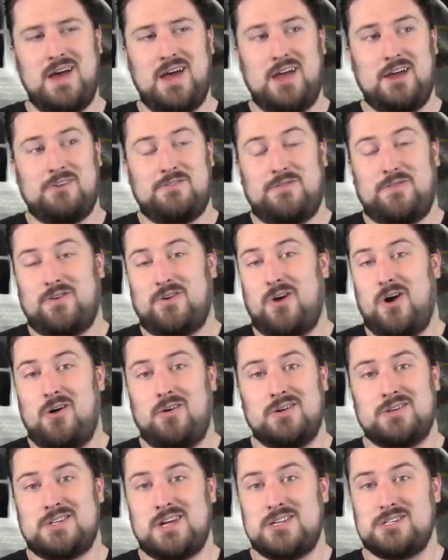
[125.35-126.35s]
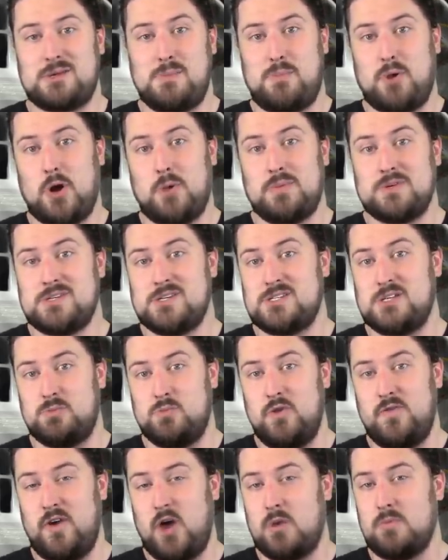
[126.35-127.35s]
And for all intents and purposes, the
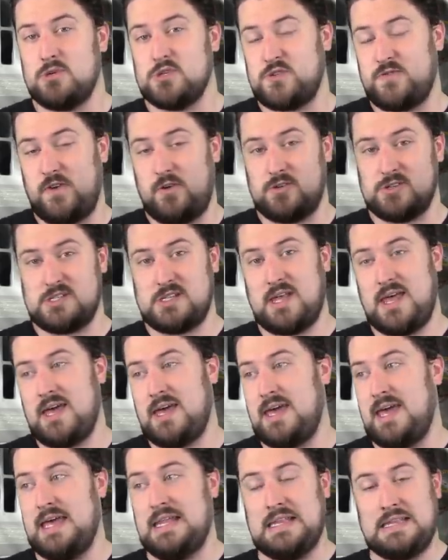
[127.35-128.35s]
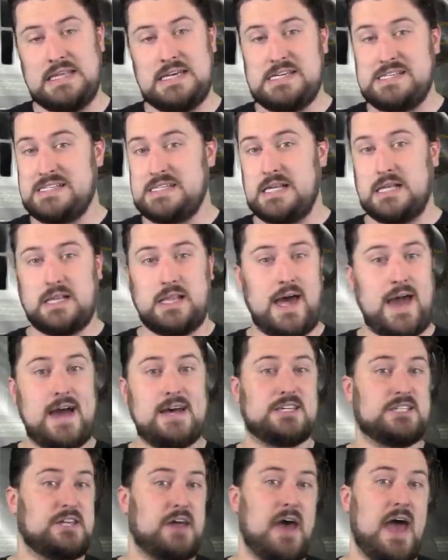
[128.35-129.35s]
movie almost feels like at least the
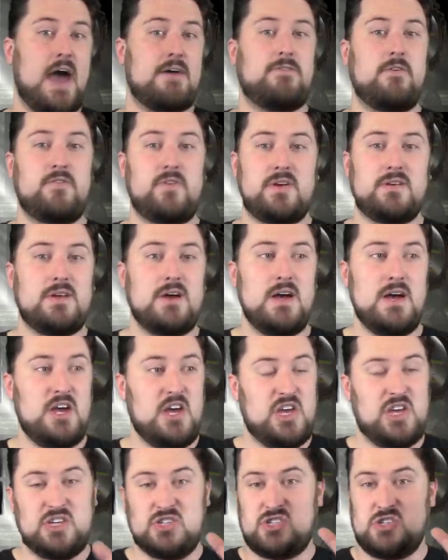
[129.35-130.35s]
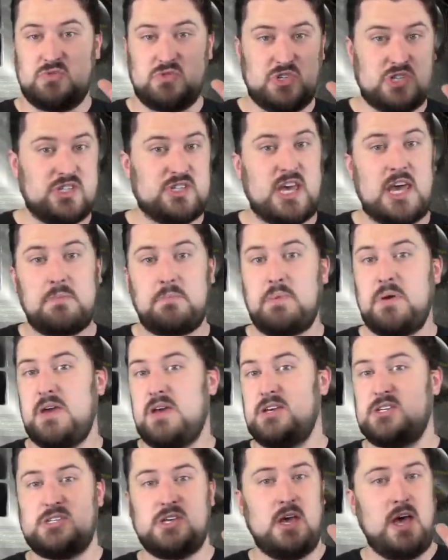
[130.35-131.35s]
last half of it is set
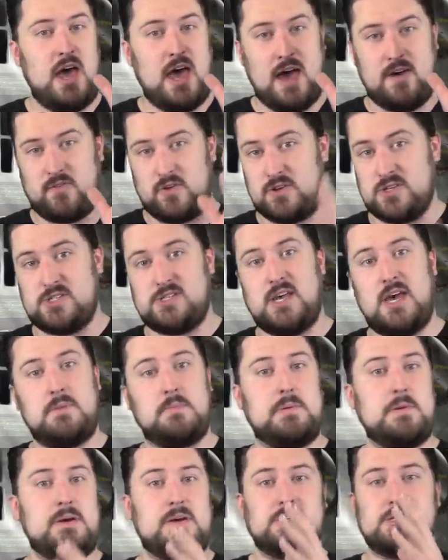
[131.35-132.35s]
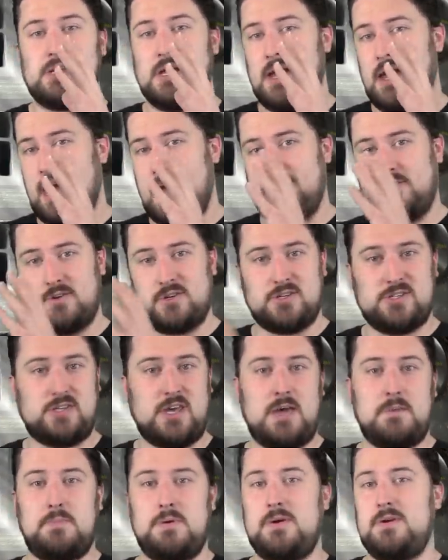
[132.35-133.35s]
piece after set piece after
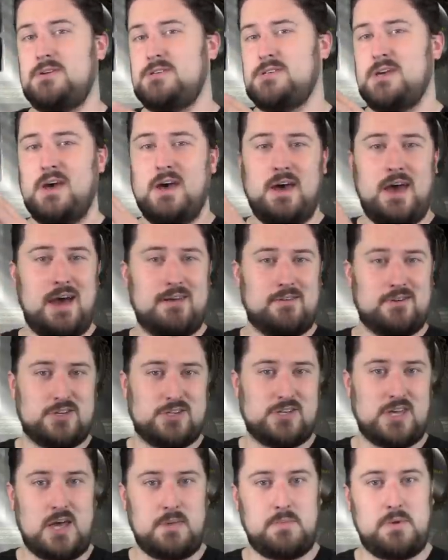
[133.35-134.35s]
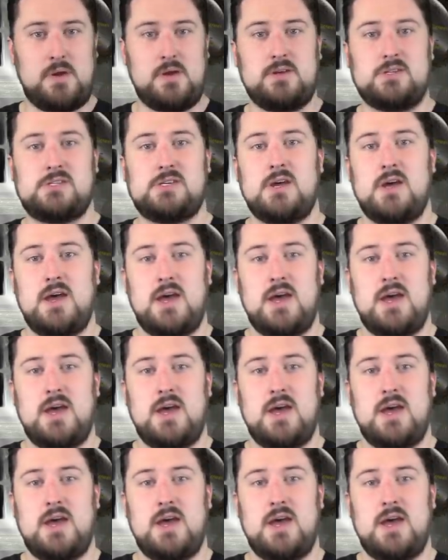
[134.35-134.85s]
set piece after set piece.